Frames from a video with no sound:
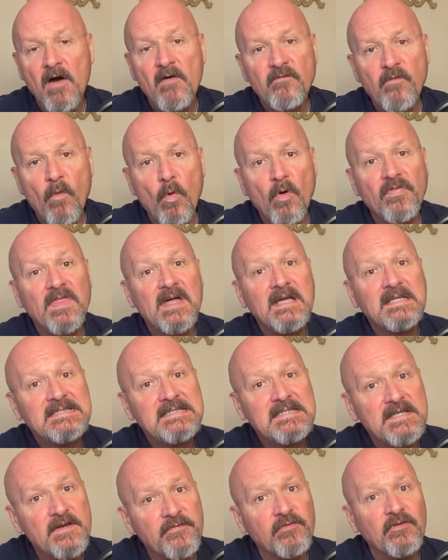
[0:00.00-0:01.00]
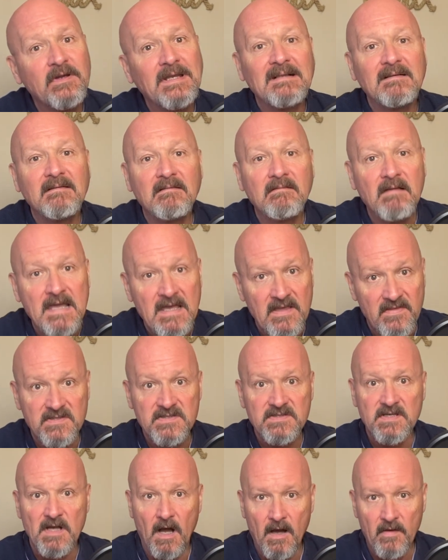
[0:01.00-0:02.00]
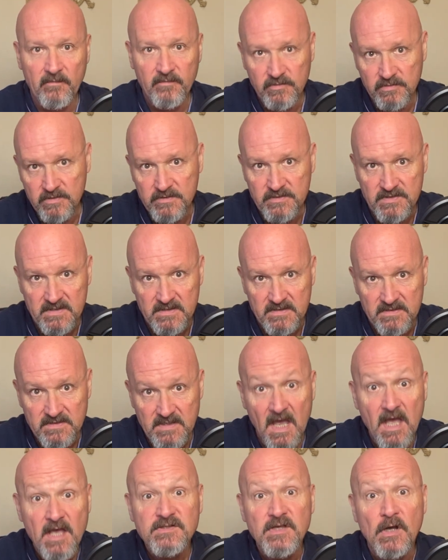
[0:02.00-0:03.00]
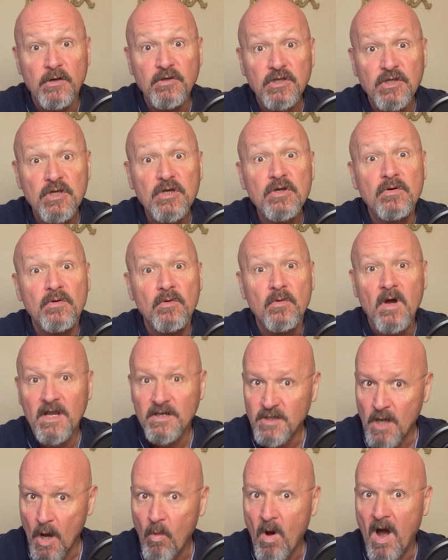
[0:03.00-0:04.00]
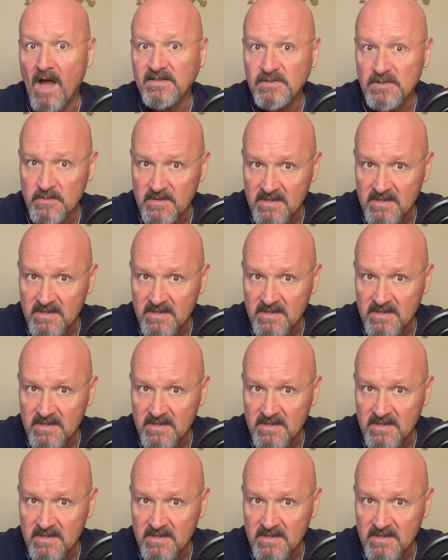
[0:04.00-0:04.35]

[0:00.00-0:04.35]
for the different lengths of cruises so you know what to